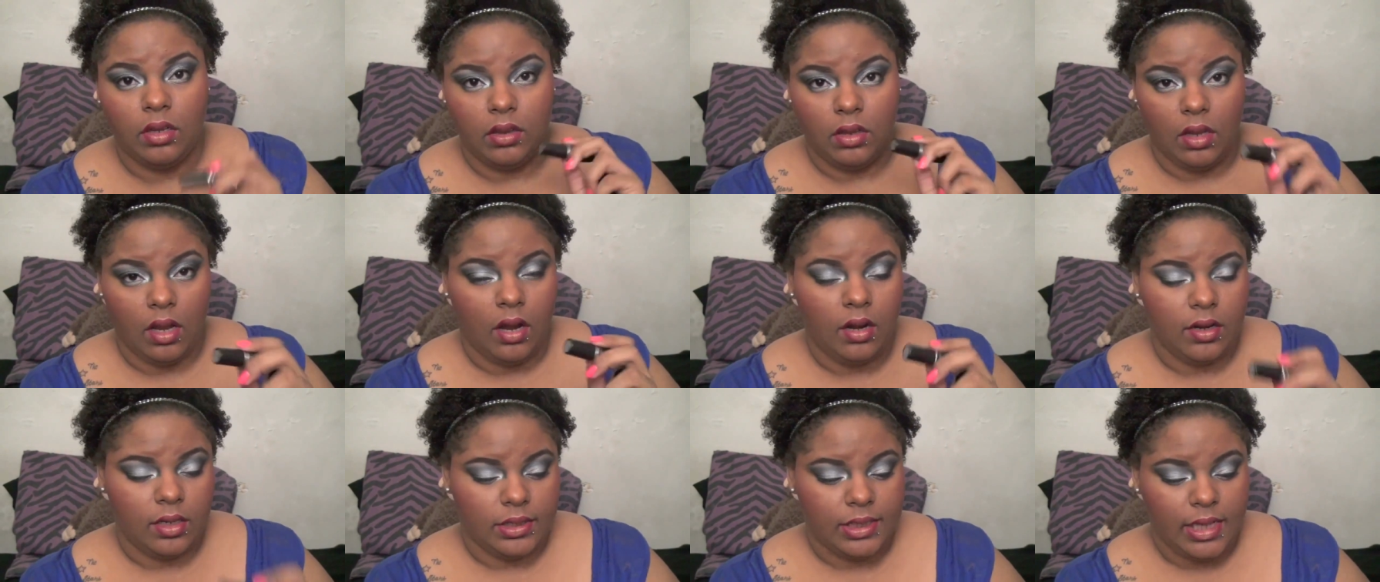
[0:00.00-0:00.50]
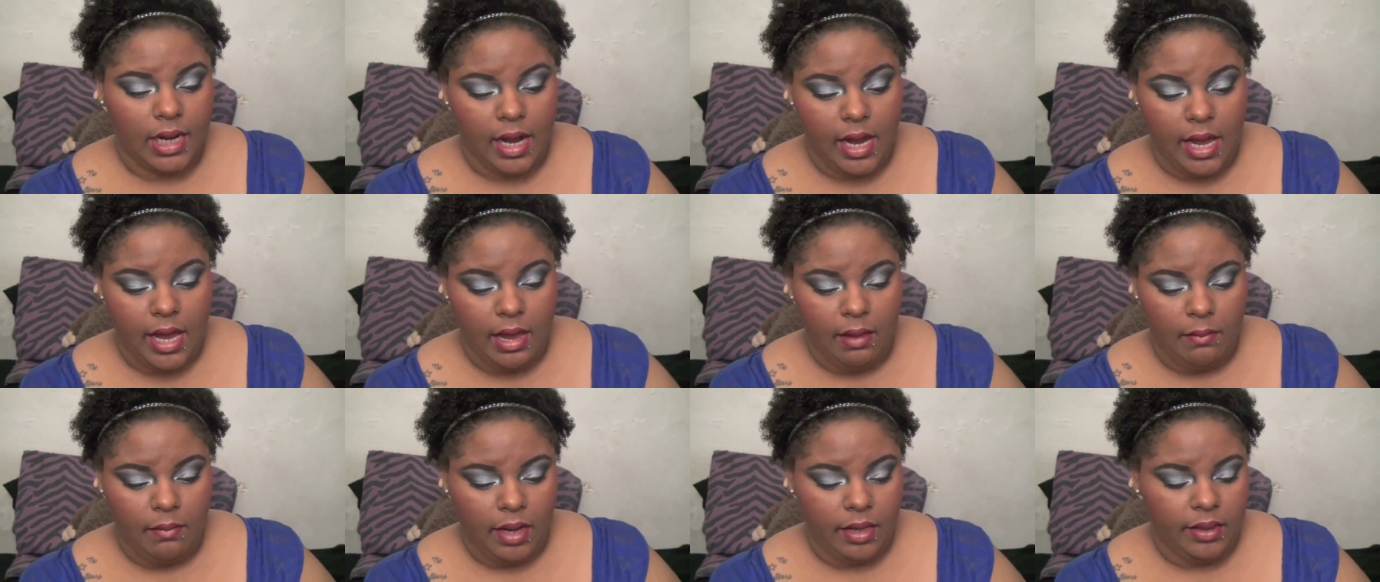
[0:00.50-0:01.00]
a long
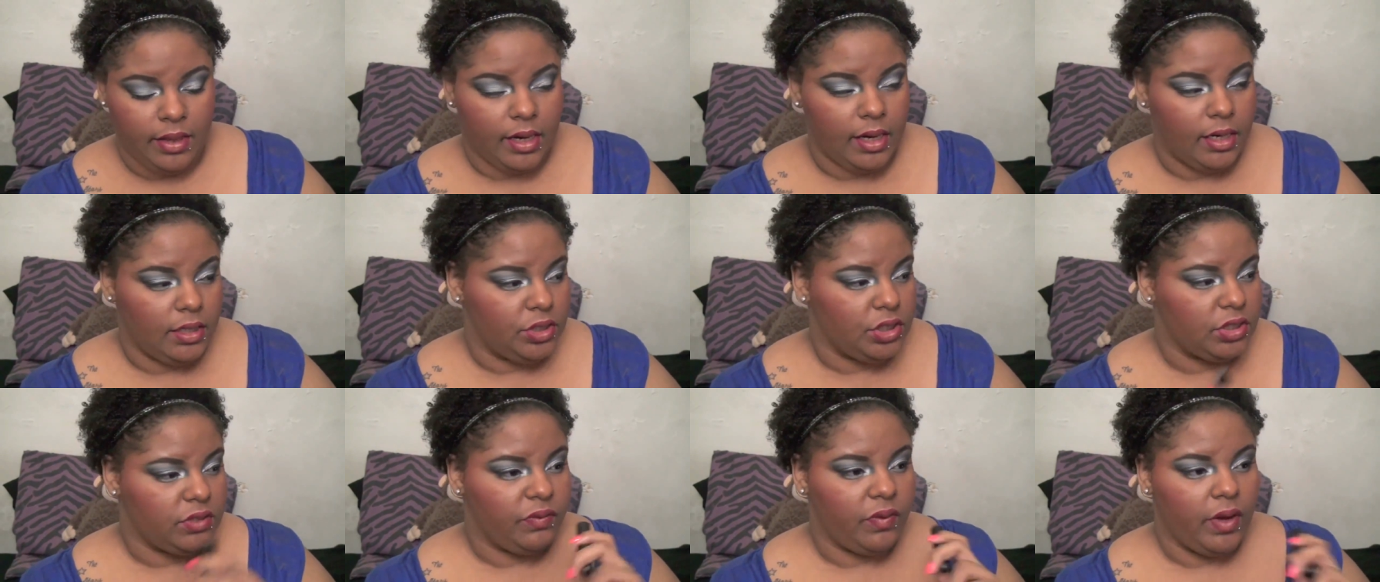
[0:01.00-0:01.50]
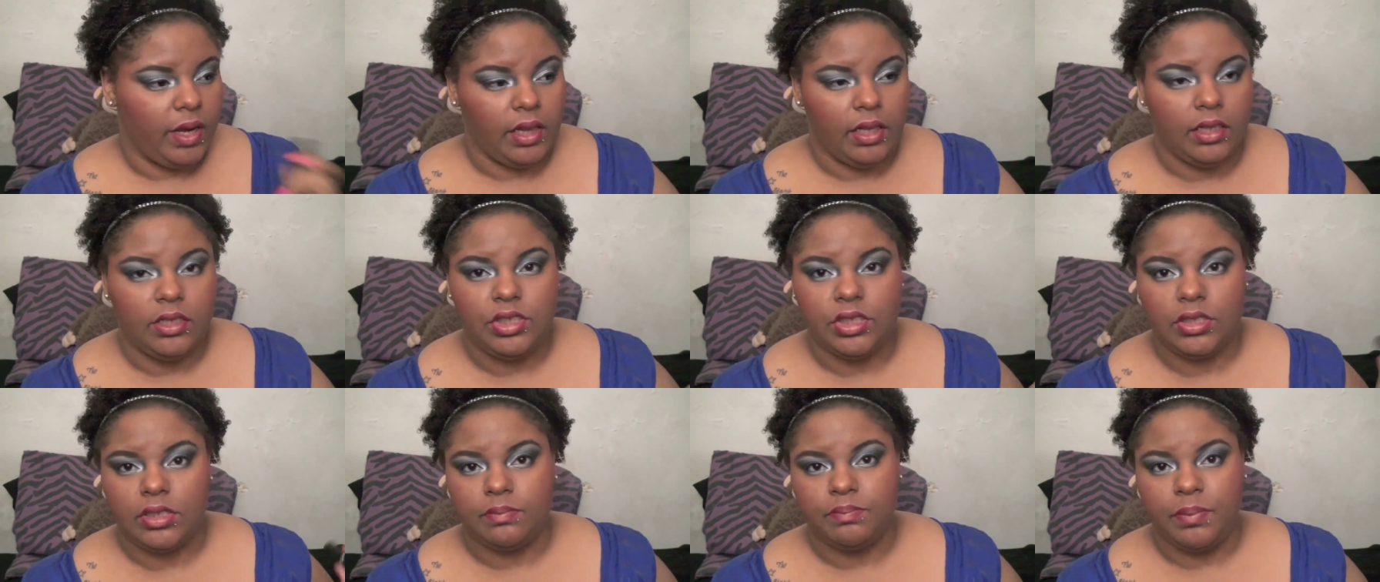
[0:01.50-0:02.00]
time and then I just
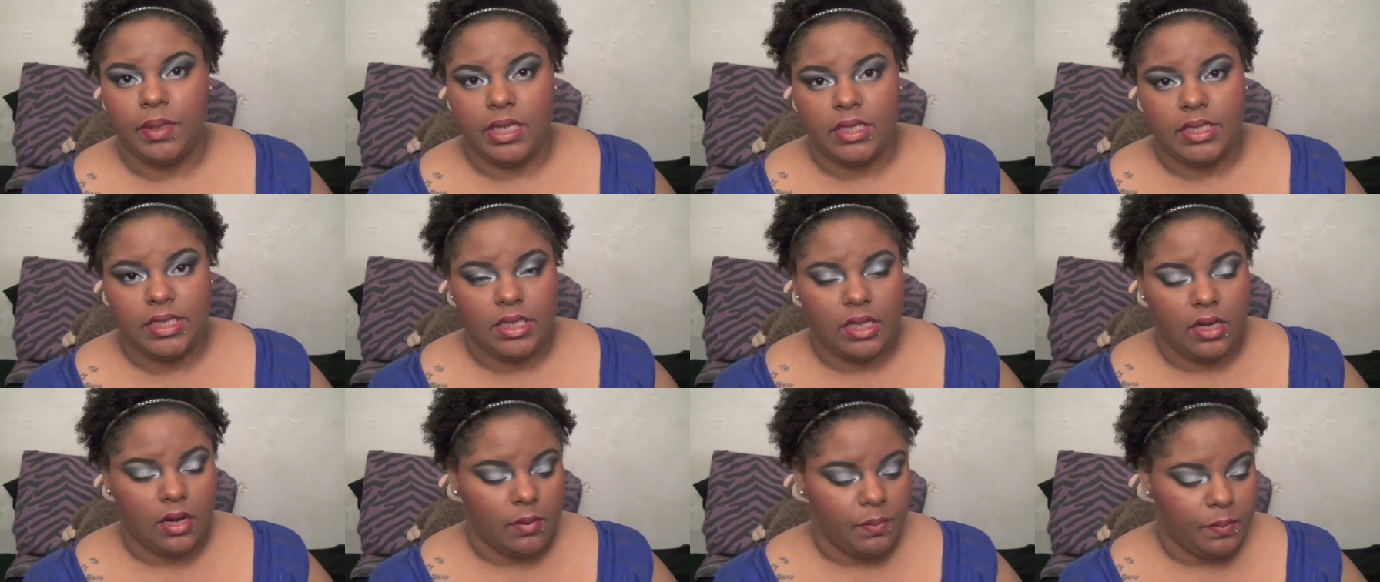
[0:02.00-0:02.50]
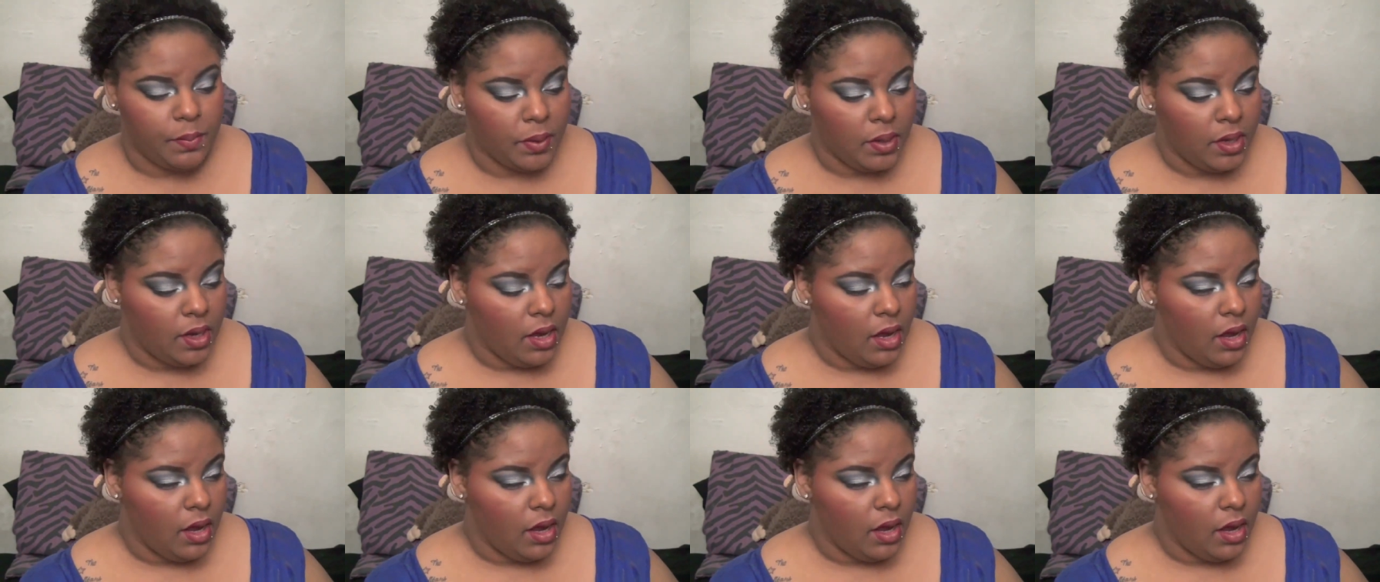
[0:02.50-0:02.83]
finally just picked it up